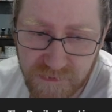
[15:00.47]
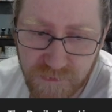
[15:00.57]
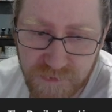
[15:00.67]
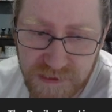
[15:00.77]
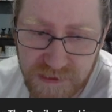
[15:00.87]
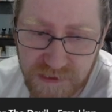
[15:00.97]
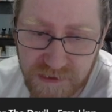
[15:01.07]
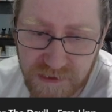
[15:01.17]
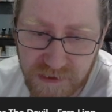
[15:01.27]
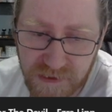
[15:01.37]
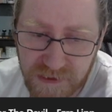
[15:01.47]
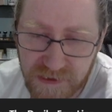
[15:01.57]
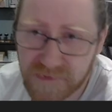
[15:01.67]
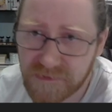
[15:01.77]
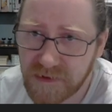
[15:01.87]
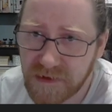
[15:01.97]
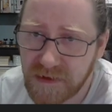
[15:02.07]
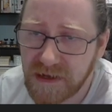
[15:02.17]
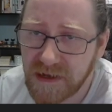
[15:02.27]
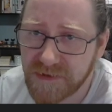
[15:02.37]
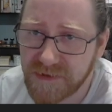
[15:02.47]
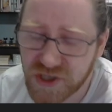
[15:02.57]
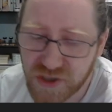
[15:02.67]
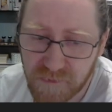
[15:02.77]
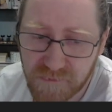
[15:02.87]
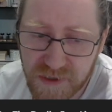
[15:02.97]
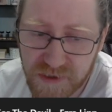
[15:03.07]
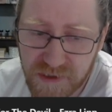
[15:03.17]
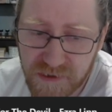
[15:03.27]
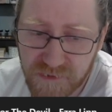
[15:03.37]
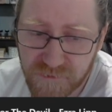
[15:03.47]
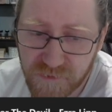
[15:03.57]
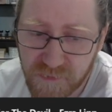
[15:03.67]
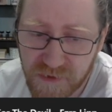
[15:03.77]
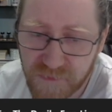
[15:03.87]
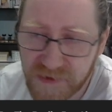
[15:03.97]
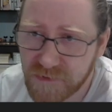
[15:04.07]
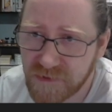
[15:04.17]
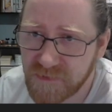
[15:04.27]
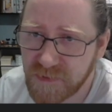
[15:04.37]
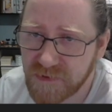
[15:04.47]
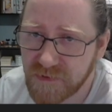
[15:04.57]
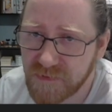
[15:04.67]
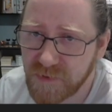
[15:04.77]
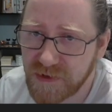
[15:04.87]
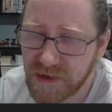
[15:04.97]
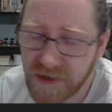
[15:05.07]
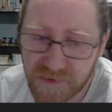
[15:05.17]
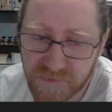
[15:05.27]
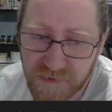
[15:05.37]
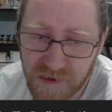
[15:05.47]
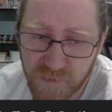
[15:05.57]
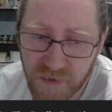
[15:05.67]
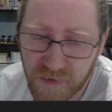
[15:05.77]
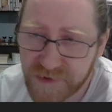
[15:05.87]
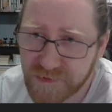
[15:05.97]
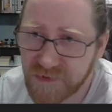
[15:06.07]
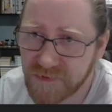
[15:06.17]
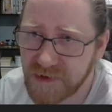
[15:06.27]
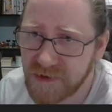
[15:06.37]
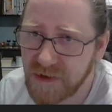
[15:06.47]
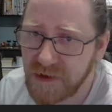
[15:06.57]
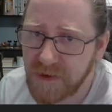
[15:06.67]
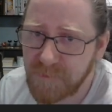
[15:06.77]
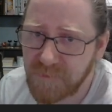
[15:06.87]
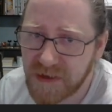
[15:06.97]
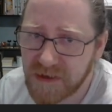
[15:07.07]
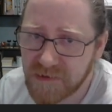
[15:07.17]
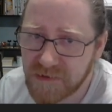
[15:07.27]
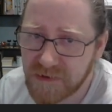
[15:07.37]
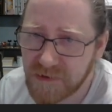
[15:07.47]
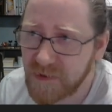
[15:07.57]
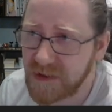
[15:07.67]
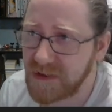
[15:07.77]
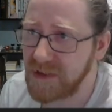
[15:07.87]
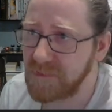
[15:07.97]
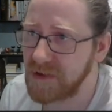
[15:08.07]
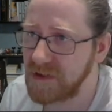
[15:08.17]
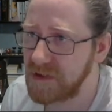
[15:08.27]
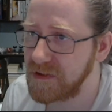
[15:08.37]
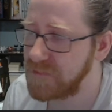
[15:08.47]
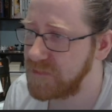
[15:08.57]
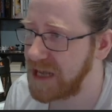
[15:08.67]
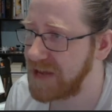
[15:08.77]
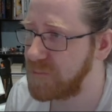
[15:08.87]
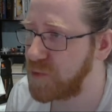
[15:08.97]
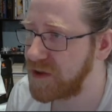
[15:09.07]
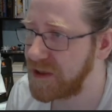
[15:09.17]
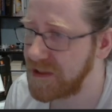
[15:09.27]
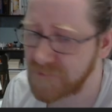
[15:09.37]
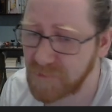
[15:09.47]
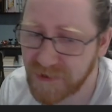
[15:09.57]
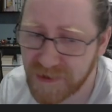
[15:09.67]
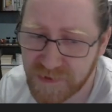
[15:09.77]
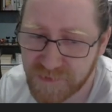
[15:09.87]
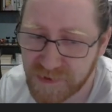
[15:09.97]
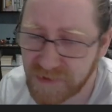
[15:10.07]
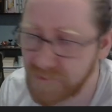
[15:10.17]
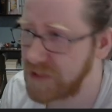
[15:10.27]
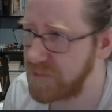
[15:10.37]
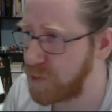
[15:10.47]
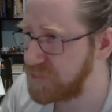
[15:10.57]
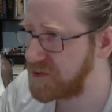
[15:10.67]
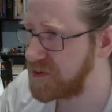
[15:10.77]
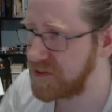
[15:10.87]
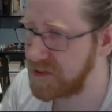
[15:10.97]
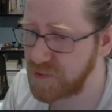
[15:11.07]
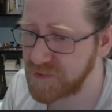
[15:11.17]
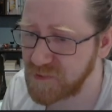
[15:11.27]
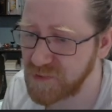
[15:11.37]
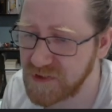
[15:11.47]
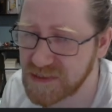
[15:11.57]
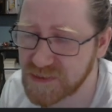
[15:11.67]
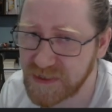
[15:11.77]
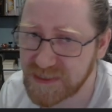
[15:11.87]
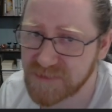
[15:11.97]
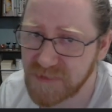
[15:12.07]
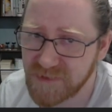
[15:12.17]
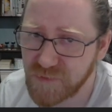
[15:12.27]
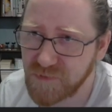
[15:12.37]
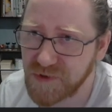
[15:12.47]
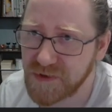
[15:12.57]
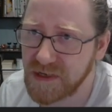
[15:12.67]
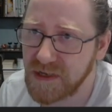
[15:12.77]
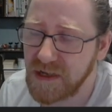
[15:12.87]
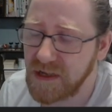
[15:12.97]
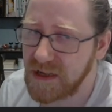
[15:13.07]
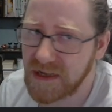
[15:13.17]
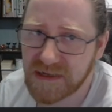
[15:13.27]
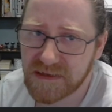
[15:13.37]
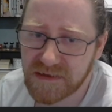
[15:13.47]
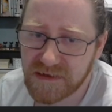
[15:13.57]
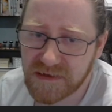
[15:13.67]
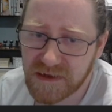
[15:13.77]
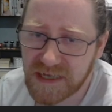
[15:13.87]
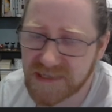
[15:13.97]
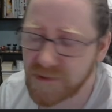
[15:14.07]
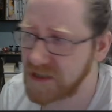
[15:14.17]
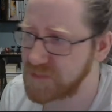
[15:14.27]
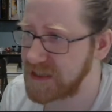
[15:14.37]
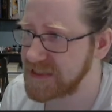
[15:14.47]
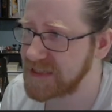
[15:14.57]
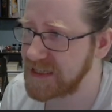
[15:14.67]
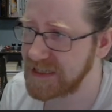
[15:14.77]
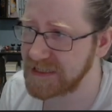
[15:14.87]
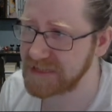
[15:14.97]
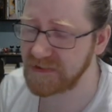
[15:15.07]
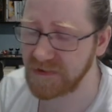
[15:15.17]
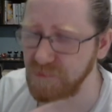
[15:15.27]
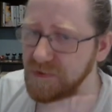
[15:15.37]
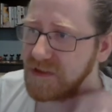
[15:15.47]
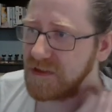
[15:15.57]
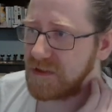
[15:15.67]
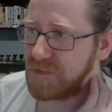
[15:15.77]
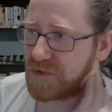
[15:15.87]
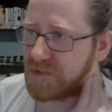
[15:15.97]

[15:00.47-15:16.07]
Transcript: We get additional money from victories because we have a victory streak, and we have more health to play with. We already got more money, so we can spend more money, and as long as we can stay ahead, we